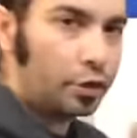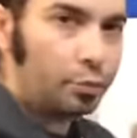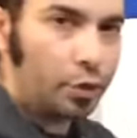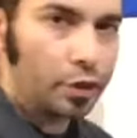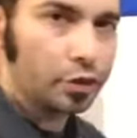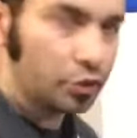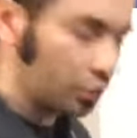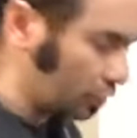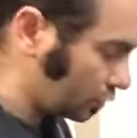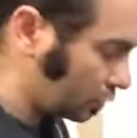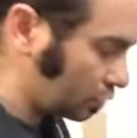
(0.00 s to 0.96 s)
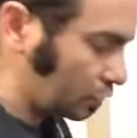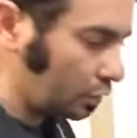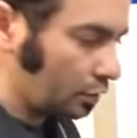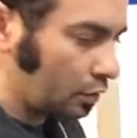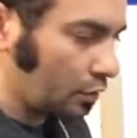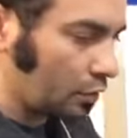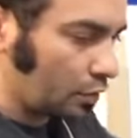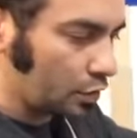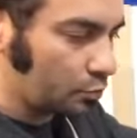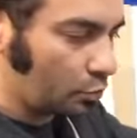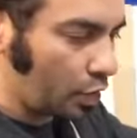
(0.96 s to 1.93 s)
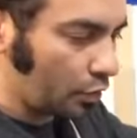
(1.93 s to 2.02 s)
to puncture
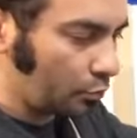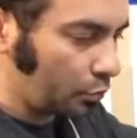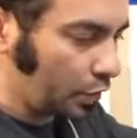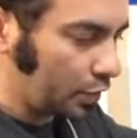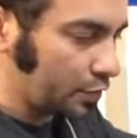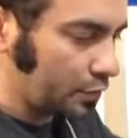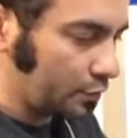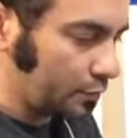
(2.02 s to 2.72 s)
this bottom piece.